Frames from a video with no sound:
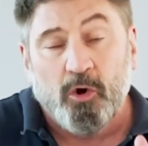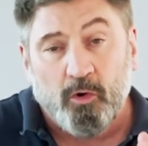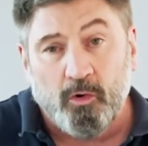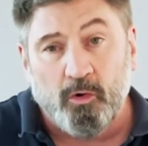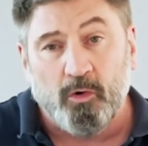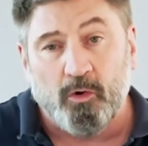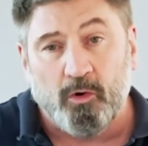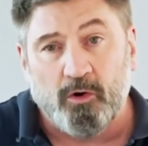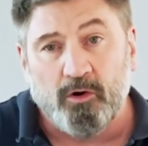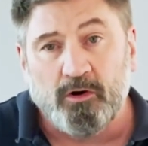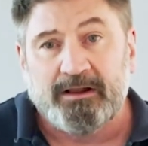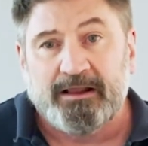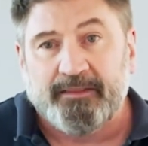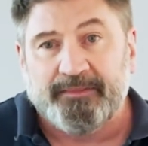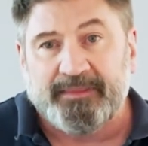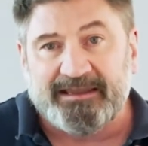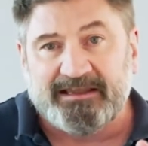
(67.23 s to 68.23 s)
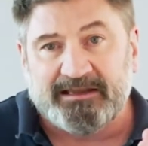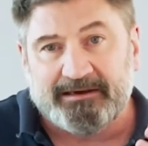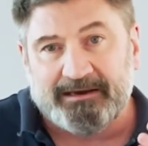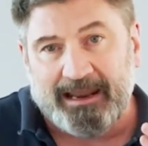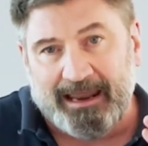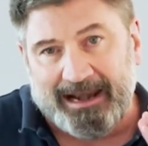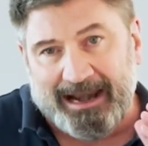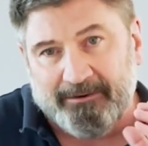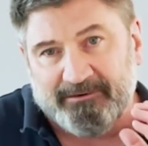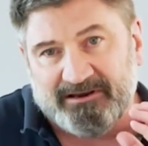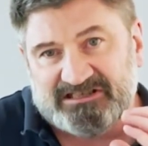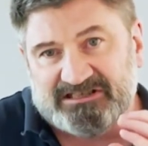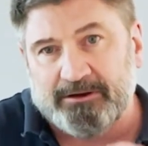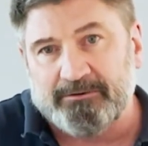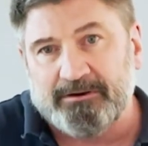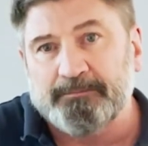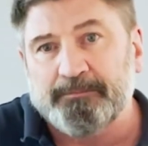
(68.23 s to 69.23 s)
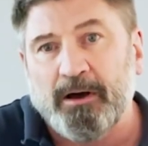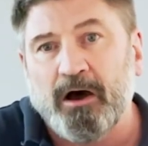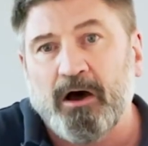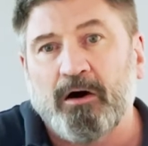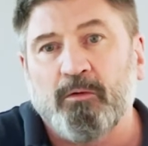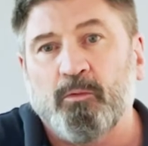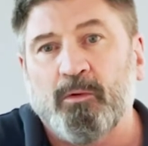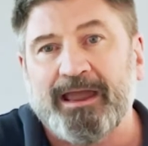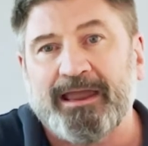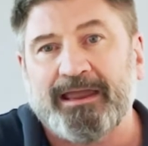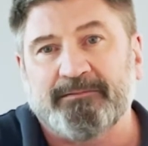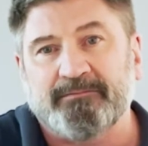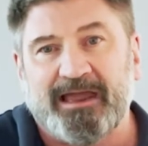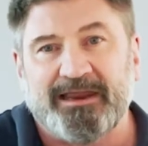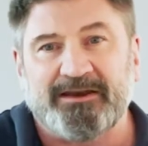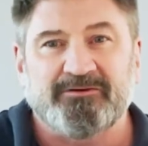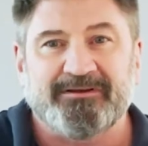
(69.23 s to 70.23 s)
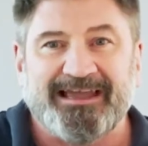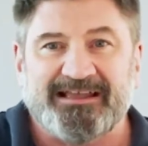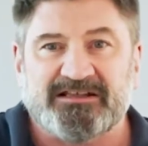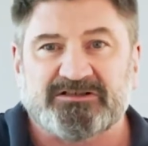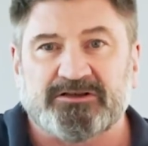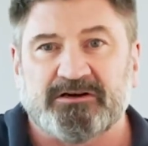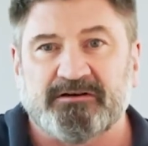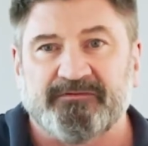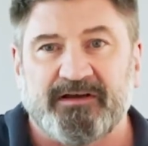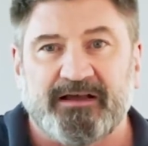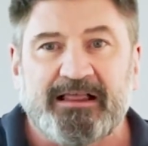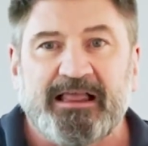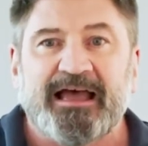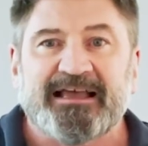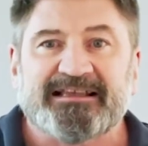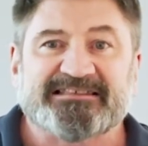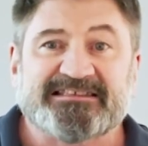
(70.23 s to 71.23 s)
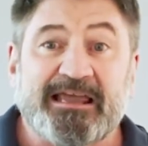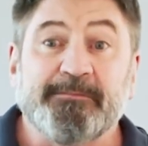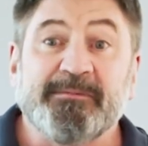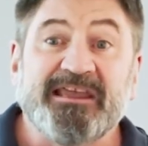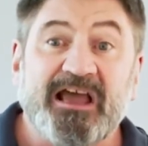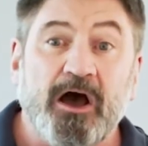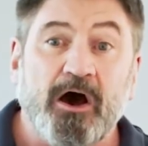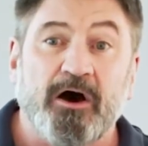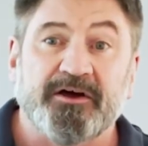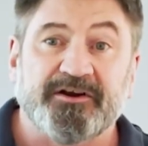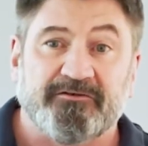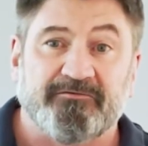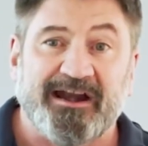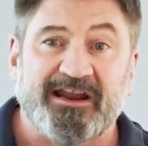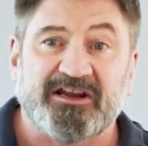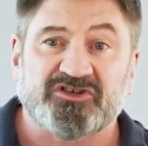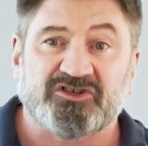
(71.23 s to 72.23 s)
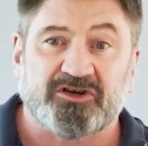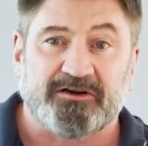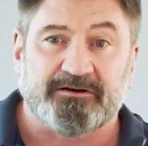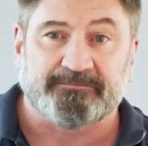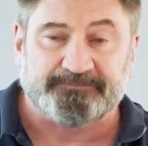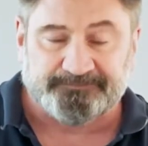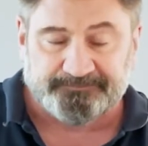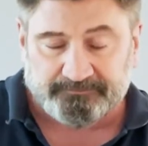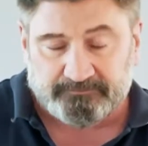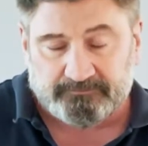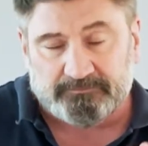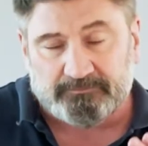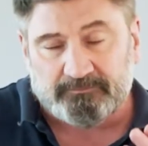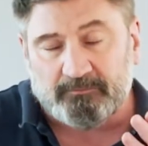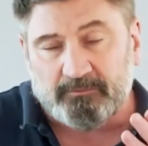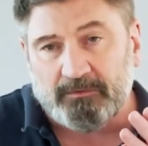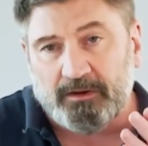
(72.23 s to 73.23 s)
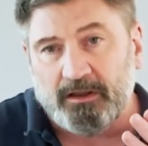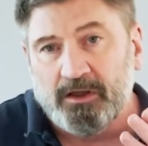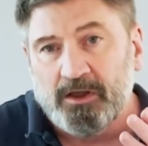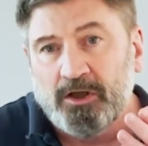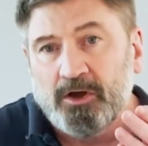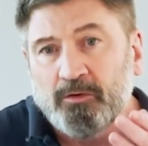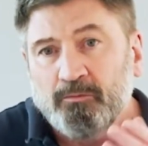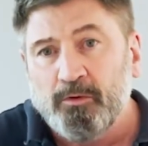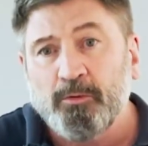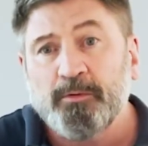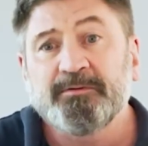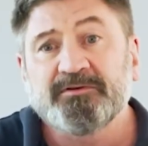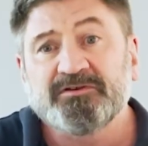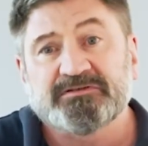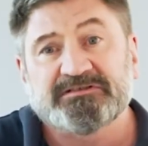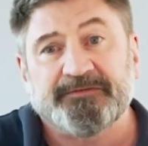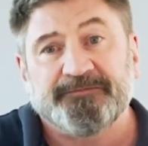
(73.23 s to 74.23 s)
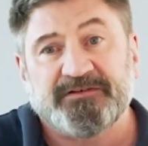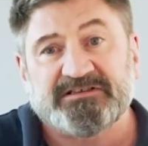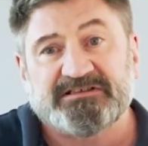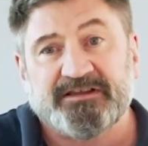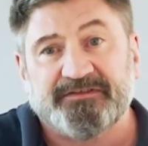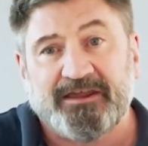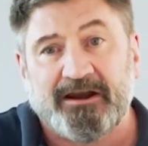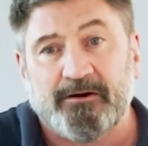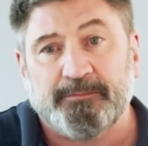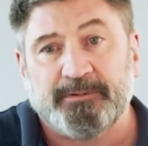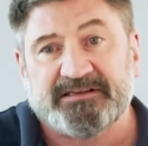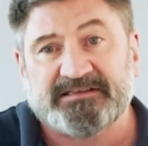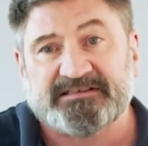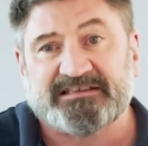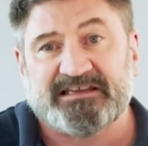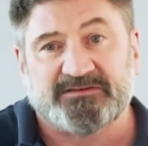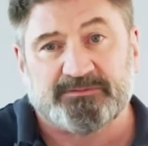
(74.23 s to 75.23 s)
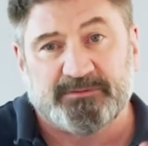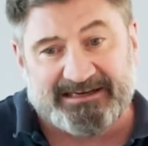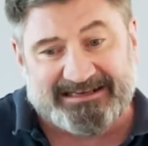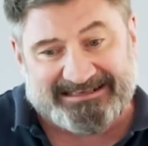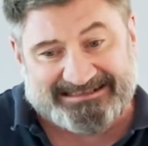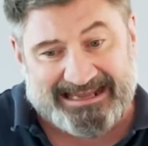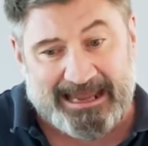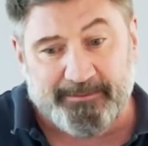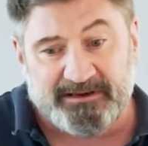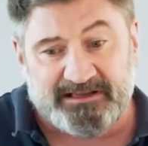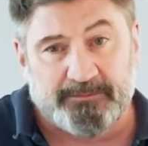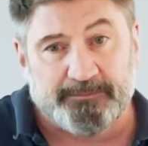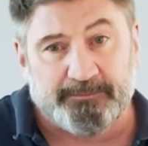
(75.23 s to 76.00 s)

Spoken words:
or they can allow it to go in part way and you get sort of a semi-hard erection. What we would do as a physiotherapist is we'd examine the